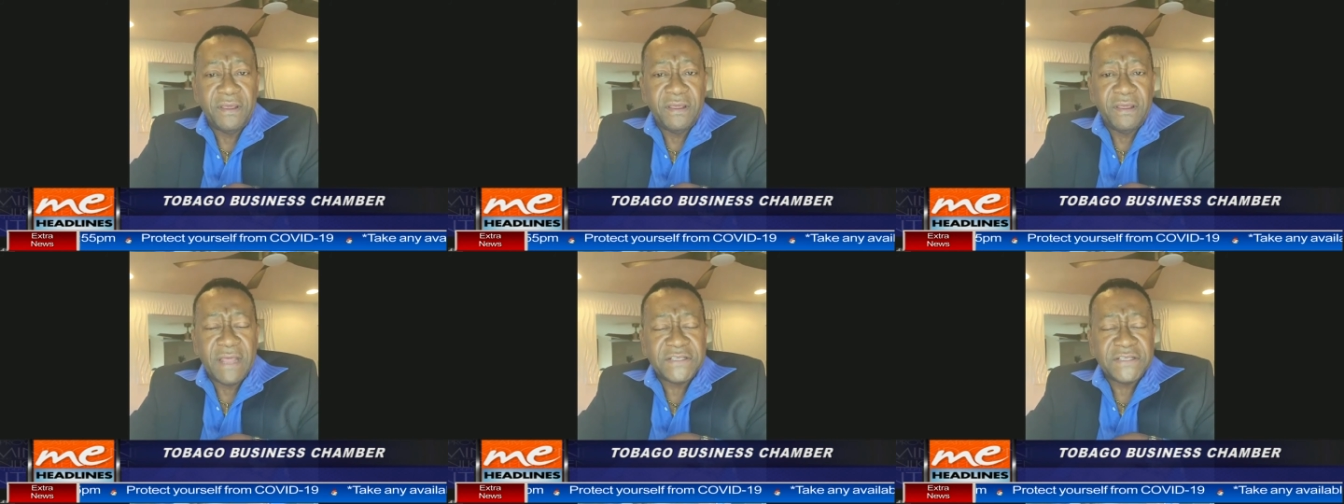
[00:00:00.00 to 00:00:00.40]

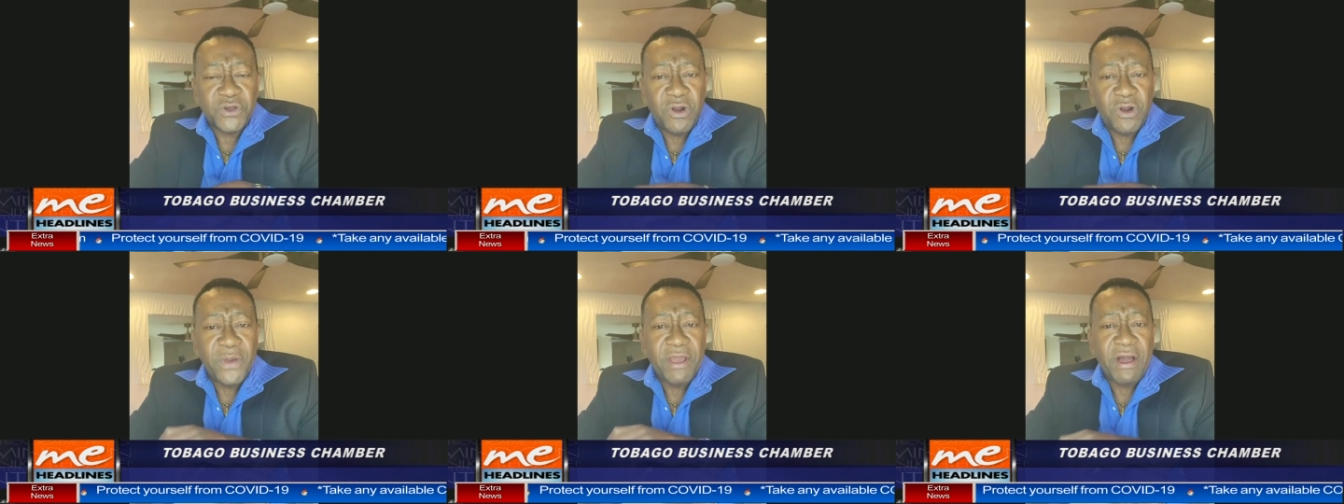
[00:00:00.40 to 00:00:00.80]
That's
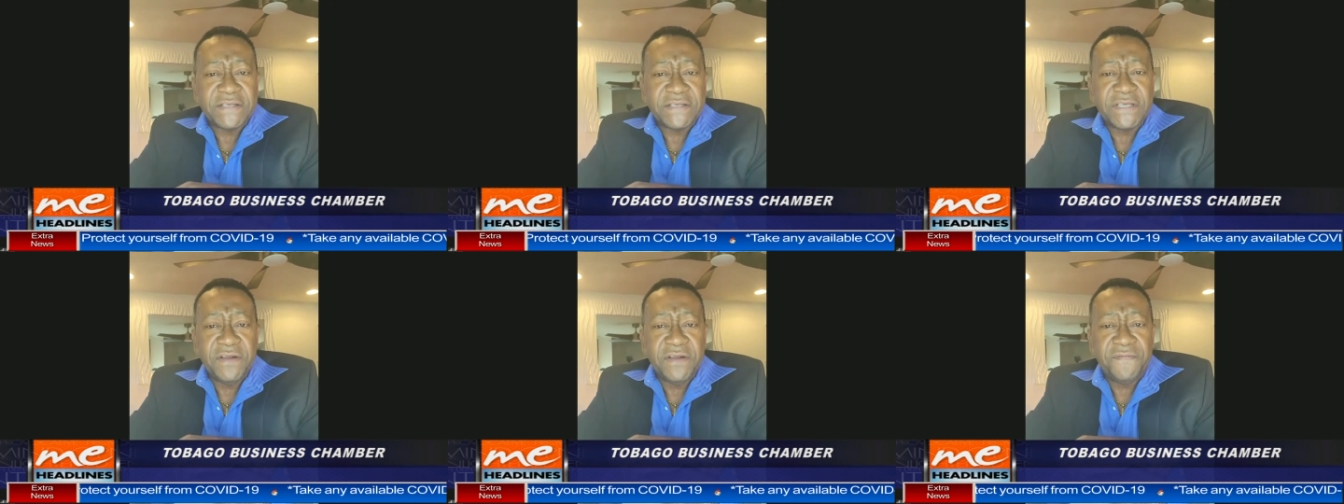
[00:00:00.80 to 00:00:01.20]
all we're
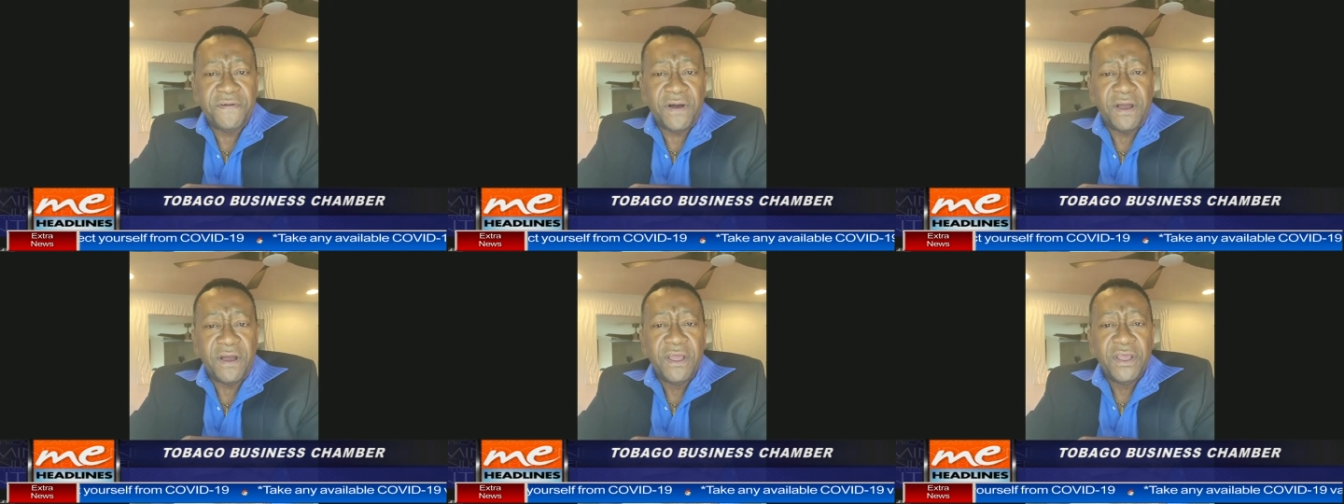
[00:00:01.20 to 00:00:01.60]
asking
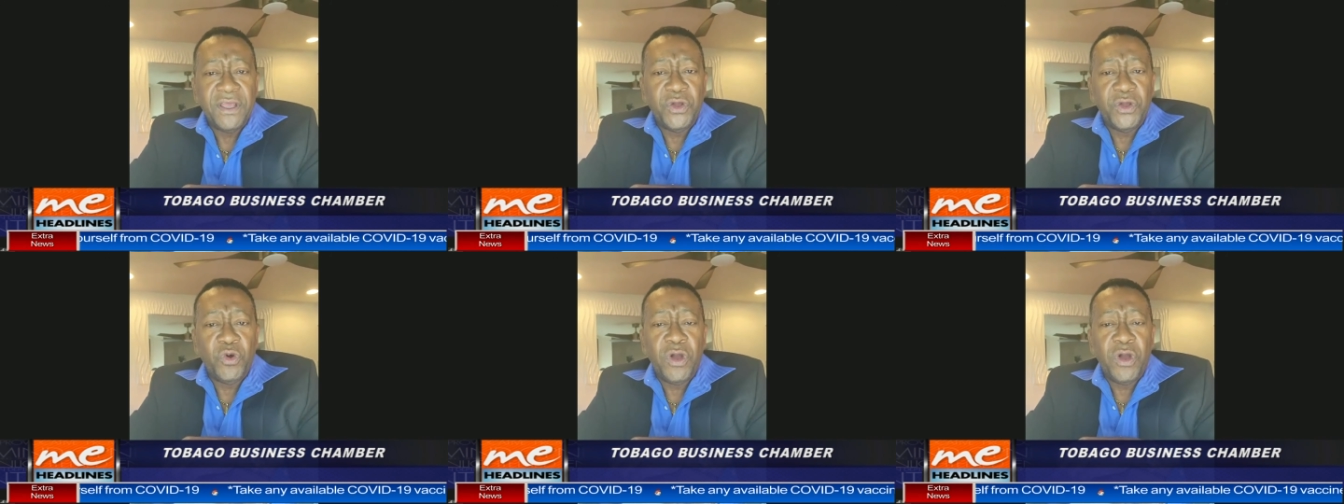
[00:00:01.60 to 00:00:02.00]
for.
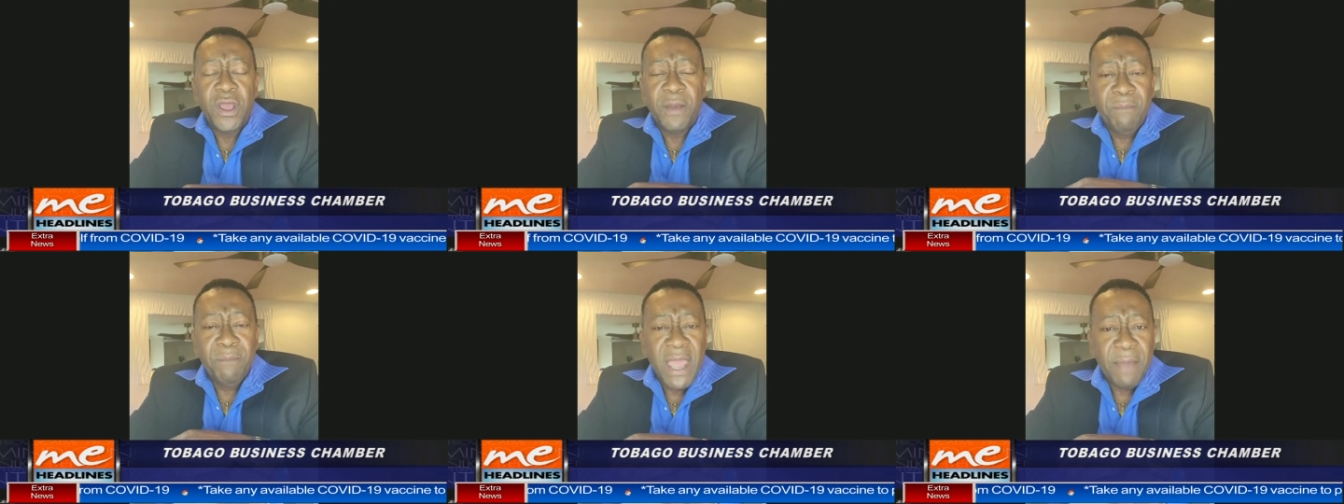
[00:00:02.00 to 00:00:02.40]
You know,
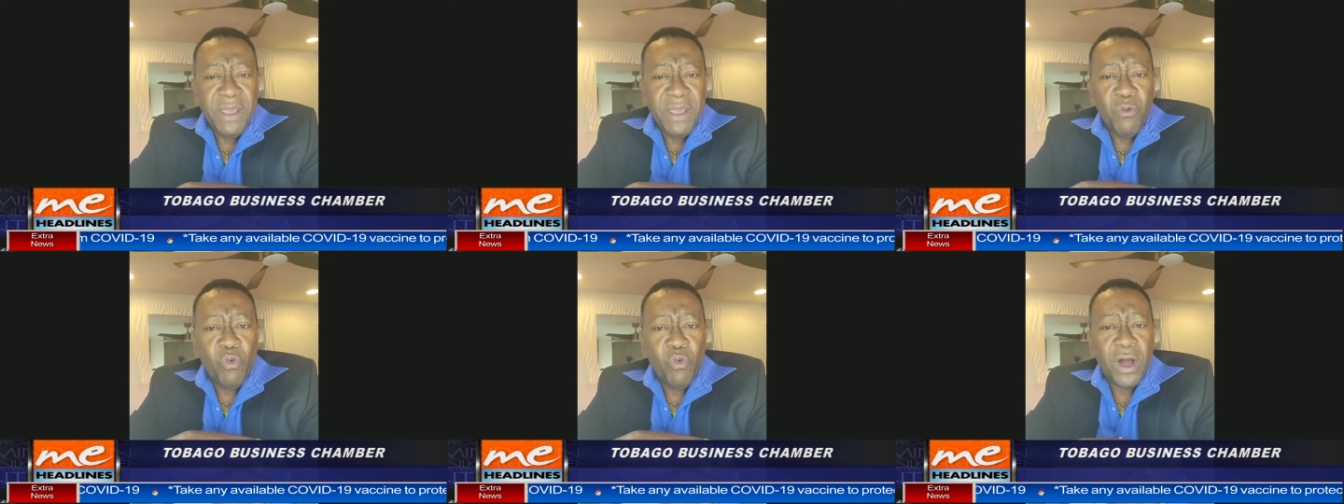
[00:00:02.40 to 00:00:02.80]
maybe
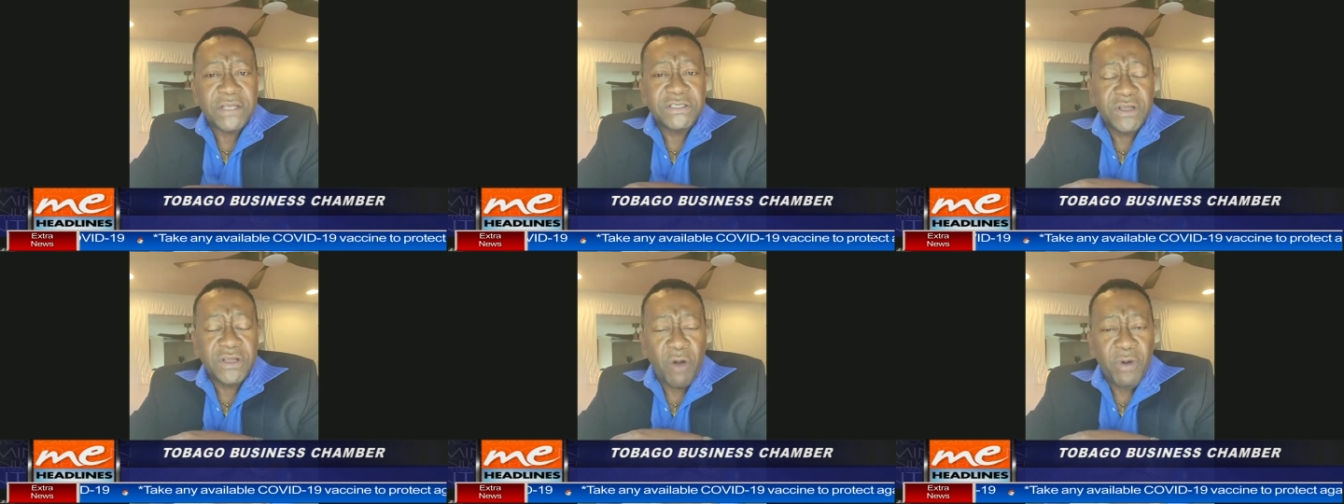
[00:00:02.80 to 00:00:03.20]
what
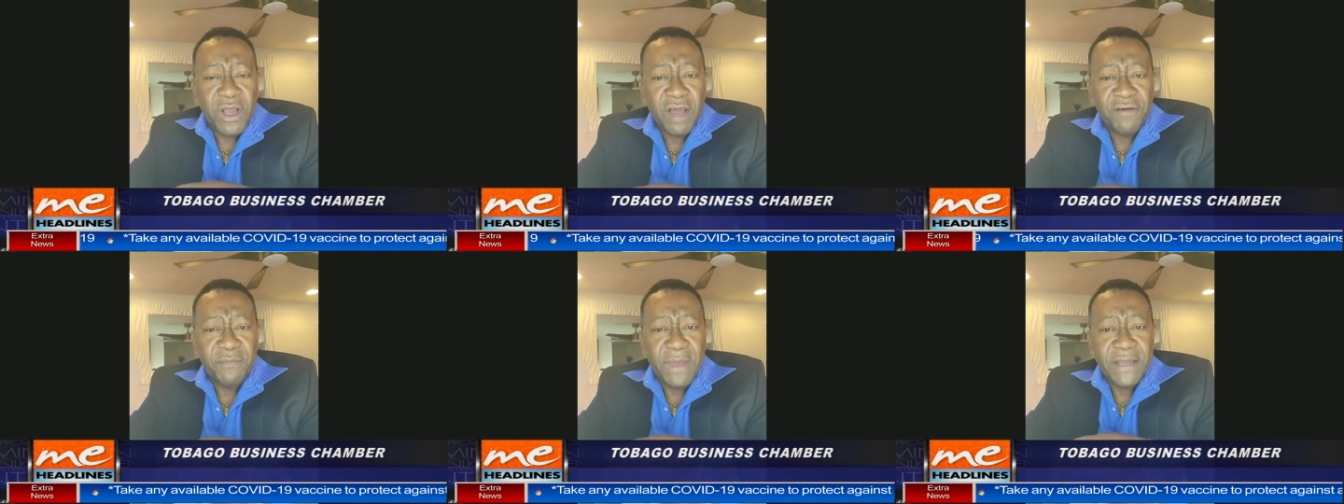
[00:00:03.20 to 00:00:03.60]
our
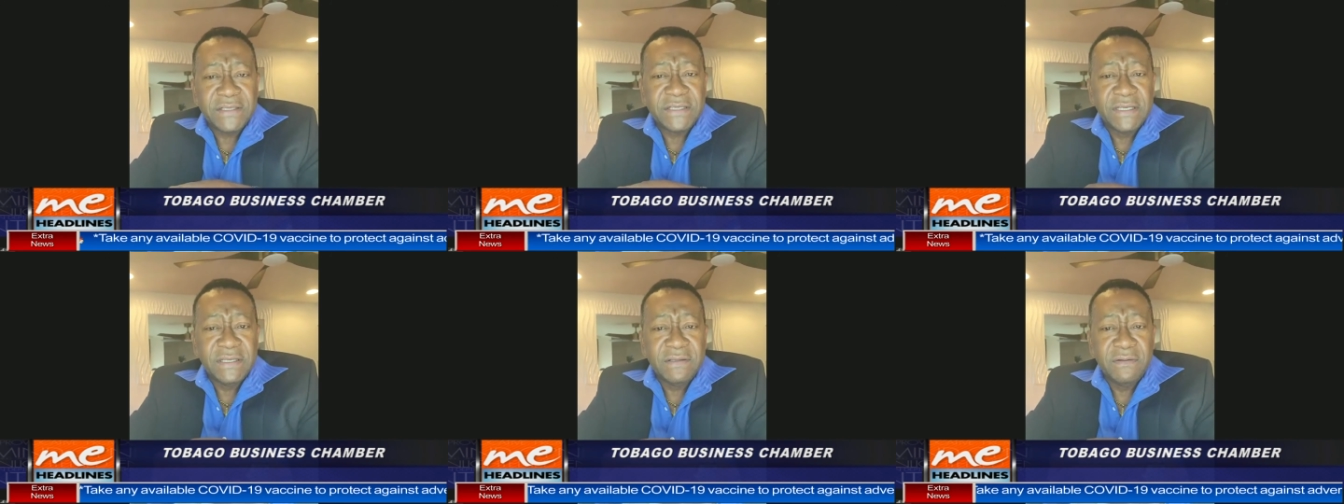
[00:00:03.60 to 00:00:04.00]
government
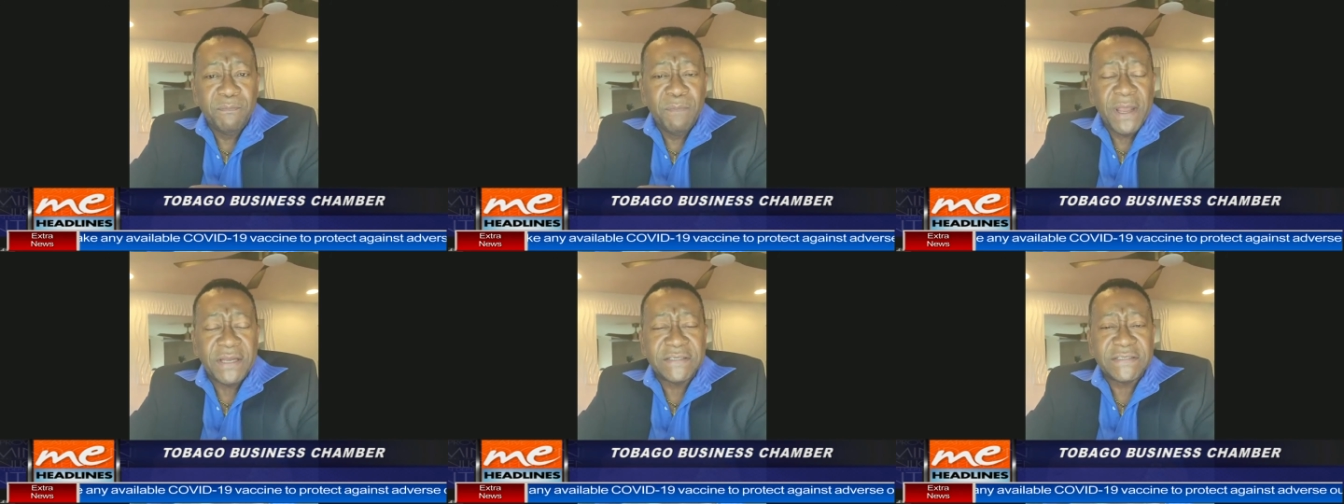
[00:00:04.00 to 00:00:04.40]

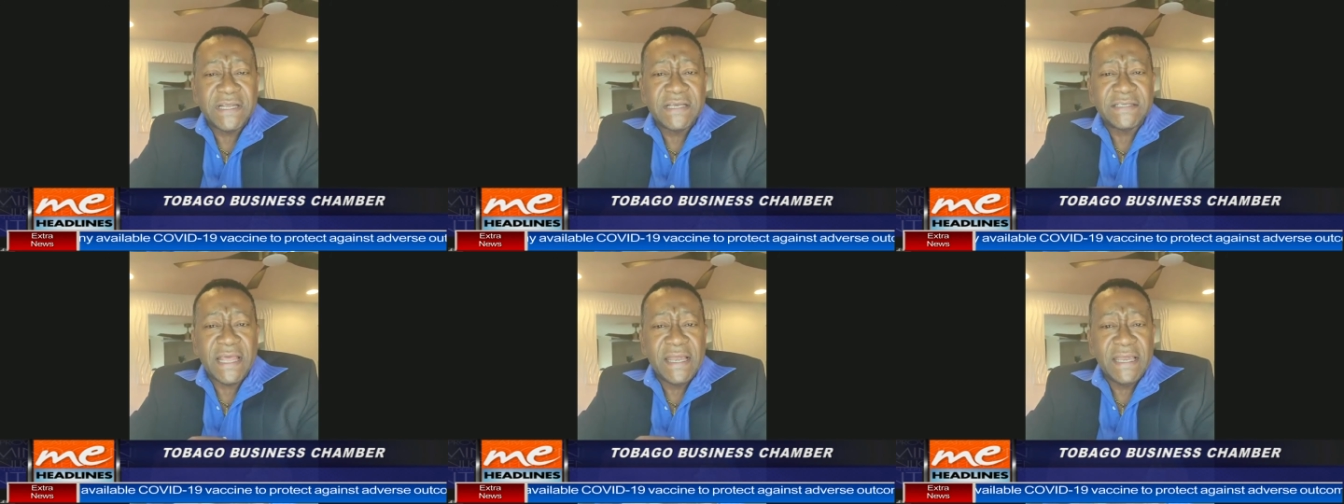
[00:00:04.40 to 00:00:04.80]

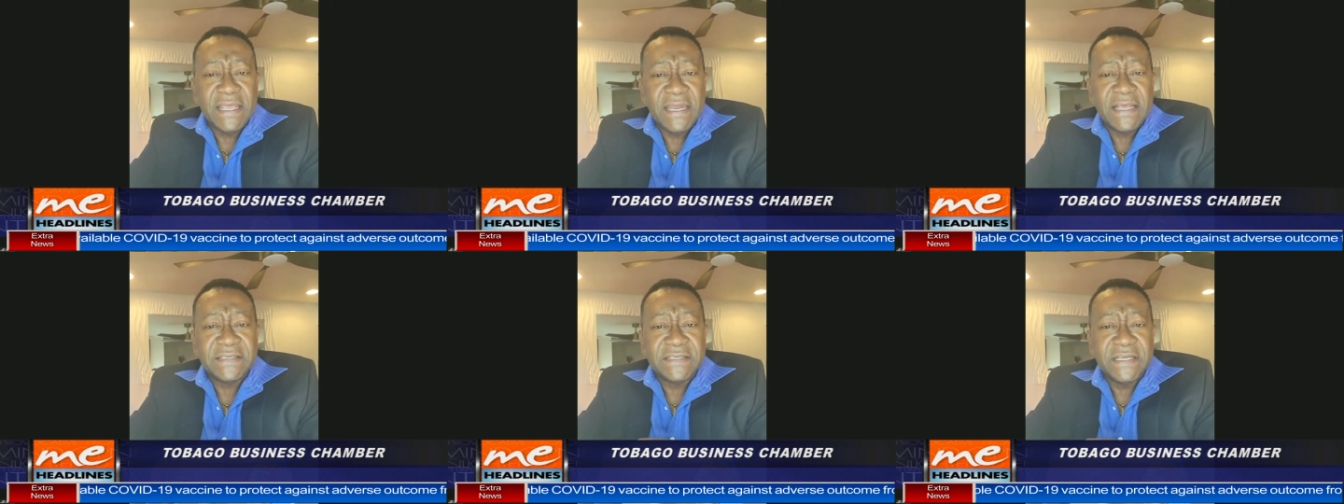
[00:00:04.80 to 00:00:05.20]
ministers and
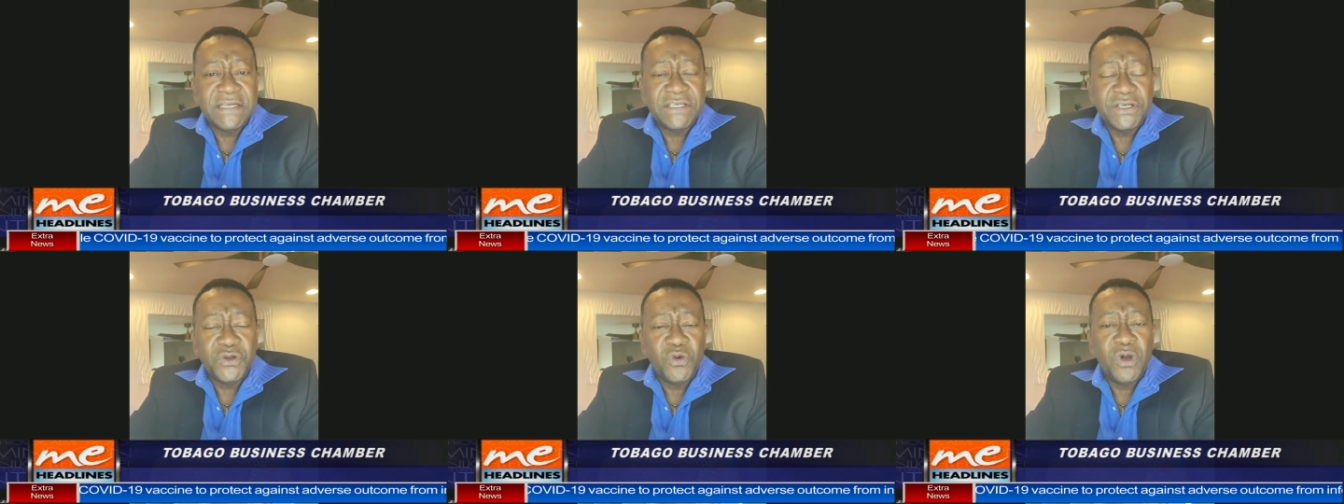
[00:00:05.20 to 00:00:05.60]
leaders need
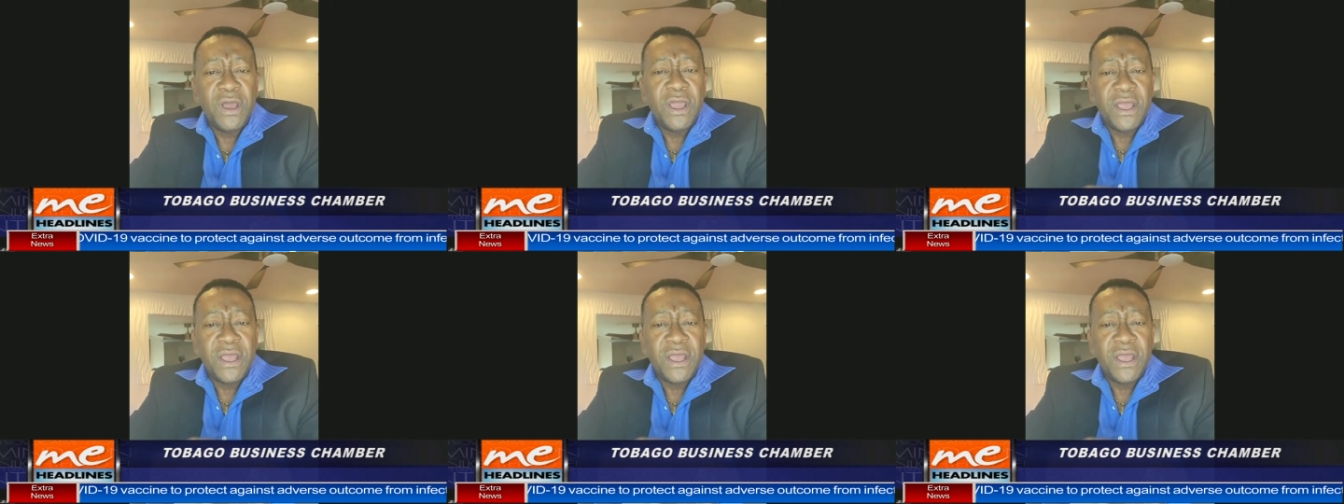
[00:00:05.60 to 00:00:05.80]
to do,